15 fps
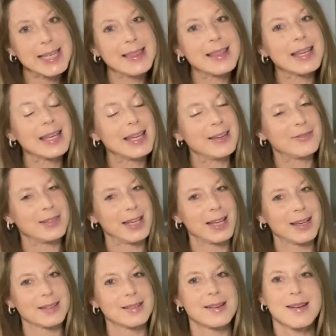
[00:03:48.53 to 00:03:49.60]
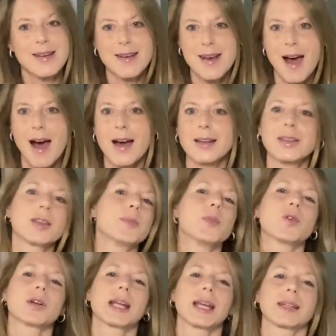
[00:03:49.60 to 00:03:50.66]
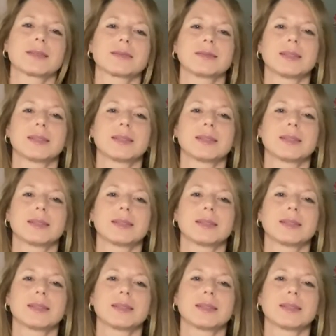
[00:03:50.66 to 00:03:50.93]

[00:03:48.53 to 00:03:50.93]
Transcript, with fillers: in the evening, not the morning.